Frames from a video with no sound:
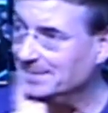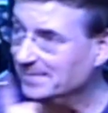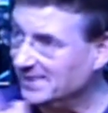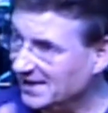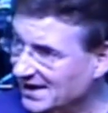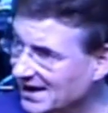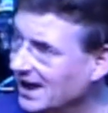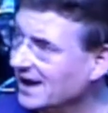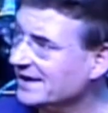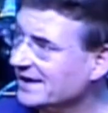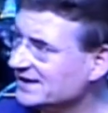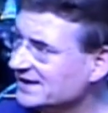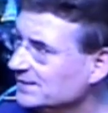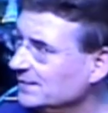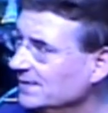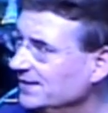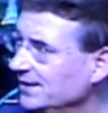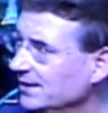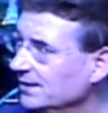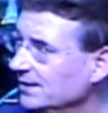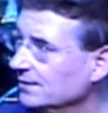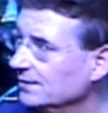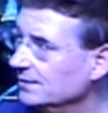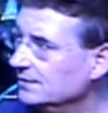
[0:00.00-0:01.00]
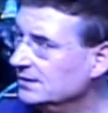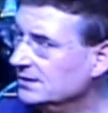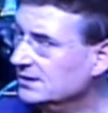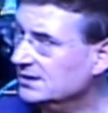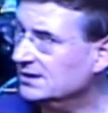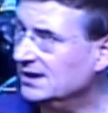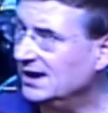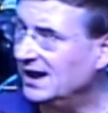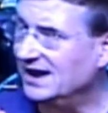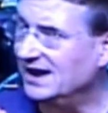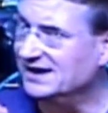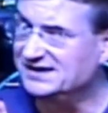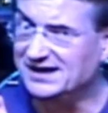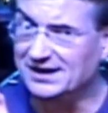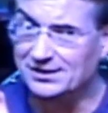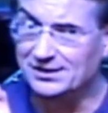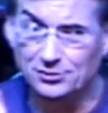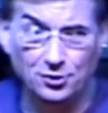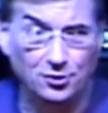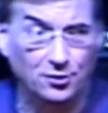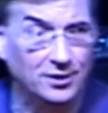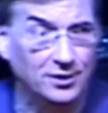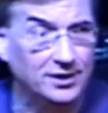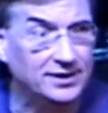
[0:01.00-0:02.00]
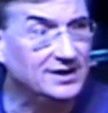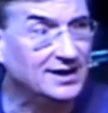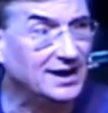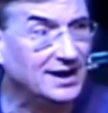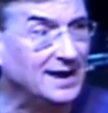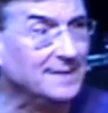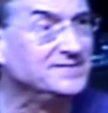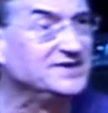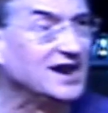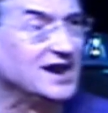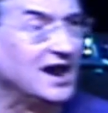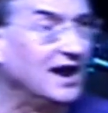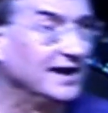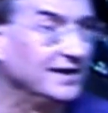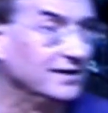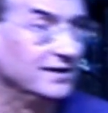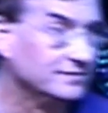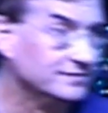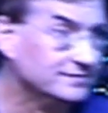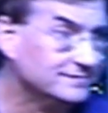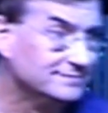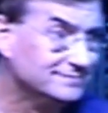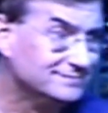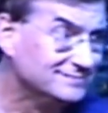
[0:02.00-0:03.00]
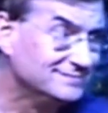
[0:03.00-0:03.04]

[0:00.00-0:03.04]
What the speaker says: I'll be honest with you. I say, Lord, I'm tired